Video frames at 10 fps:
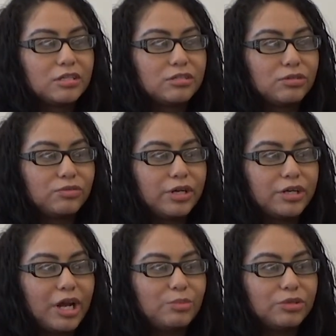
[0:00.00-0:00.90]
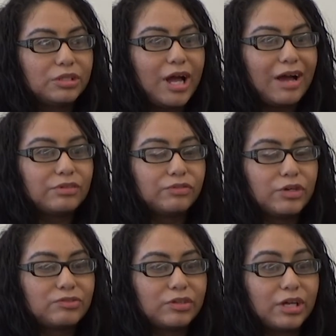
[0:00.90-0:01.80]
to where you're able to have a
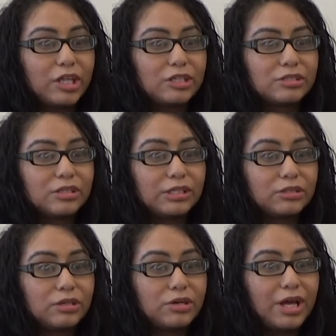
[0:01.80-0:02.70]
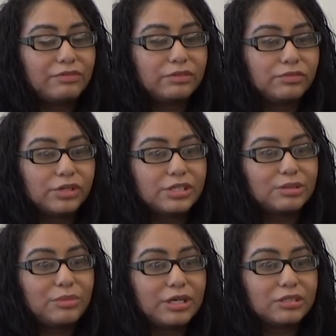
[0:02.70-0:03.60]
voice for the others that don't have a voice
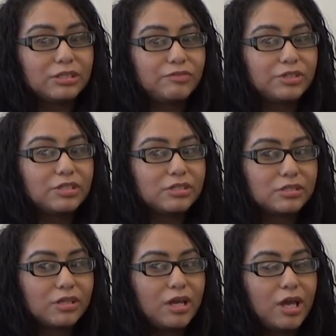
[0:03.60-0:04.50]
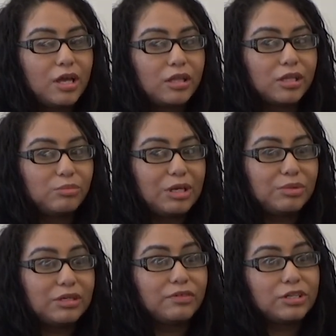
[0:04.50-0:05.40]
and make a difference, then
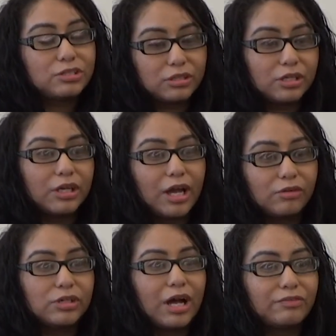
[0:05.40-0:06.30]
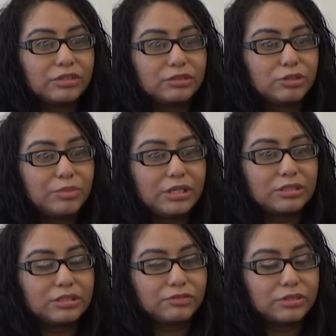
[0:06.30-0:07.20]
maybe eventually we'll make a
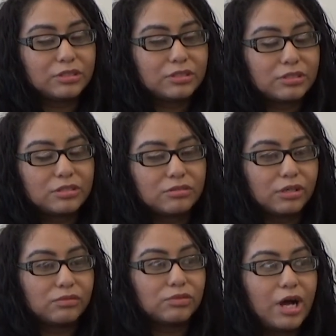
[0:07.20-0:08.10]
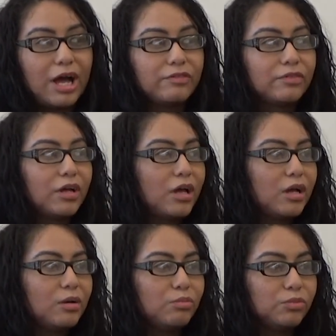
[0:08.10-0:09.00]
difference or we'll have
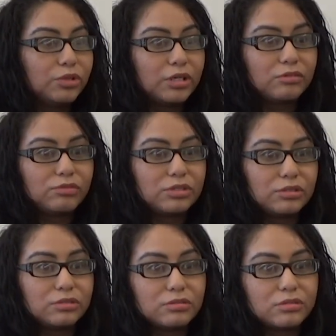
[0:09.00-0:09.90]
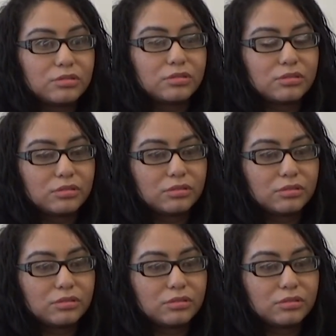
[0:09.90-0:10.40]
more results.